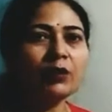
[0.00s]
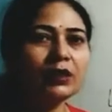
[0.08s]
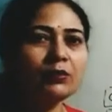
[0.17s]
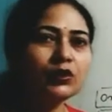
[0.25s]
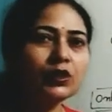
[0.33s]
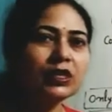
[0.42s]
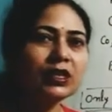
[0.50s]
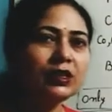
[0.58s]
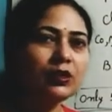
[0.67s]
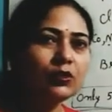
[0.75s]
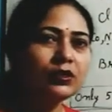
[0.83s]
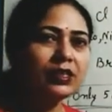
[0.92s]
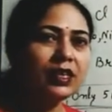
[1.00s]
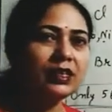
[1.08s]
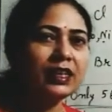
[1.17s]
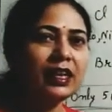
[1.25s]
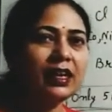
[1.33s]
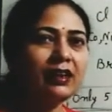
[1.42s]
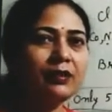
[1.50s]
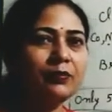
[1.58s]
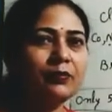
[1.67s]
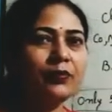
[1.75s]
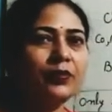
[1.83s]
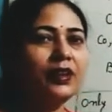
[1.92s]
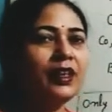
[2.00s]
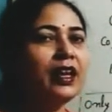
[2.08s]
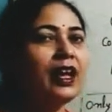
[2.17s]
many musical notes are there? There